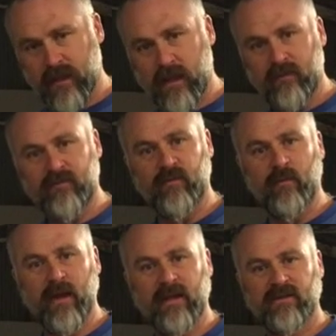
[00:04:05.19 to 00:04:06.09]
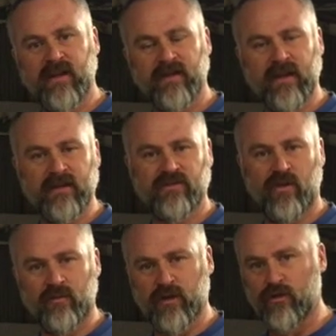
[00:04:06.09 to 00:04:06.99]
open the bench, and then it's
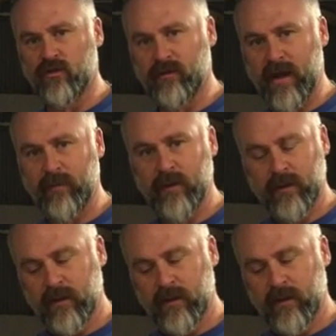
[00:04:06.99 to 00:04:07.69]
time to glue them up.